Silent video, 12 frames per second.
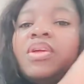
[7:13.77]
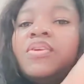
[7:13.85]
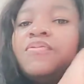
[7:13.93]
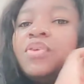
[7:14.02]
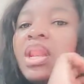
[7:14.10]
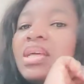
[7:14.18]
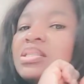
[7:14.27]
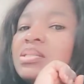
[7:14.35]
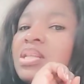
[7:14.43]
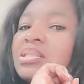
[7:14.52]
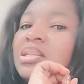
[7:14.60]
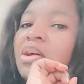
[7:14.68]
if you let's
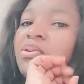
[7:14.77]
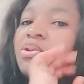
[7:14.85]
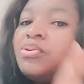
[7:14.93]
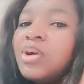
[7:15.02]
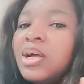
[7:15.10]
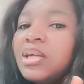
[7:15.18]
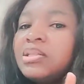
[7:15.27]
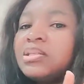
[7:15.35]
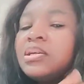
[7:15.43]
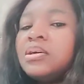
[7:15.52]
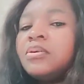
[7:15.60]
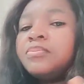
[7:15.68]
let's now look at
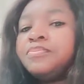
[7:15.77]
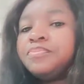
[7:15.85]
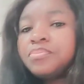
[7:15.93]
um